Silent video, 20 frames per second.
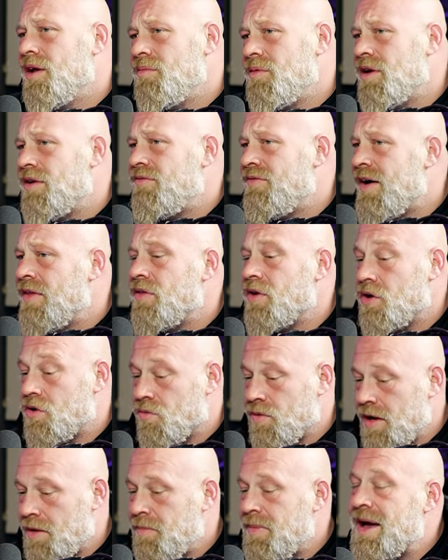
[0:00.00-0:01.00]
I mean, I found a
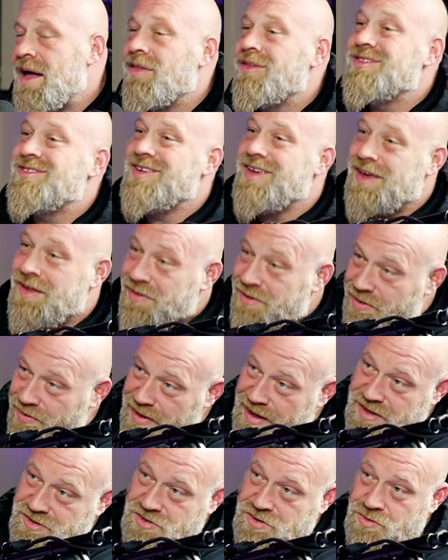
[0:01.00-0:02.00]
great balance in the
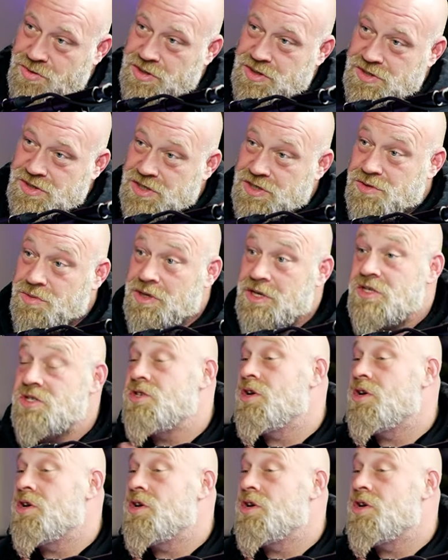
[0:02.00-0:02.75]
last twenty-six weeks.